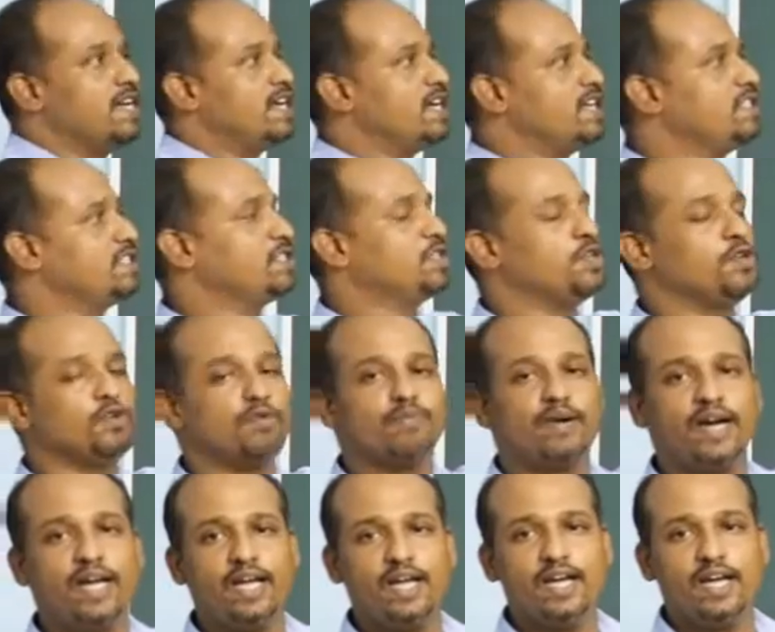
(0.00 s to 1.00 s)
is q
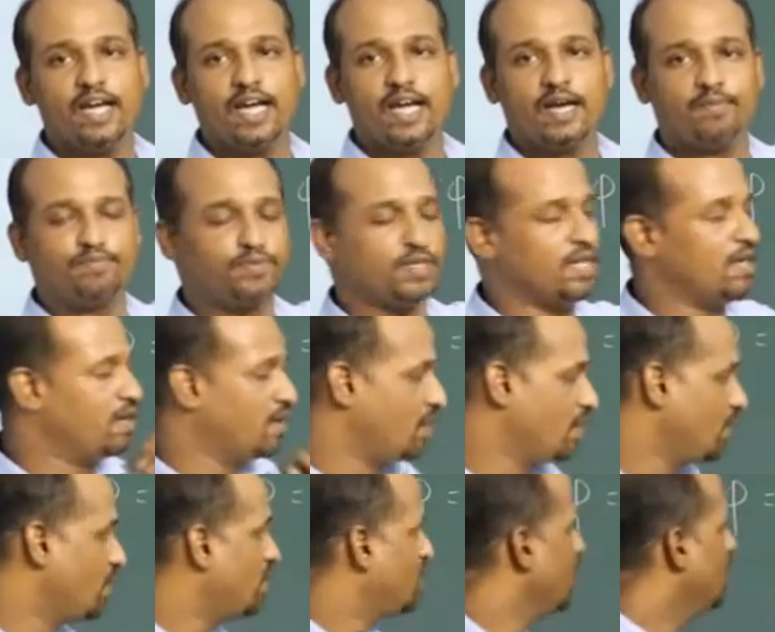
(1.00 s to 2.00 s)
by epsilon
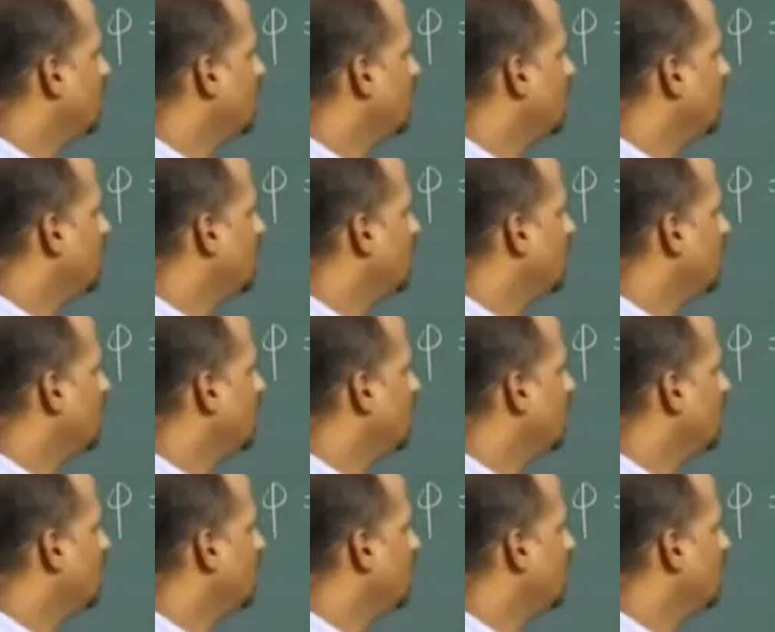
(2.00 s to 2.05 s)
naught.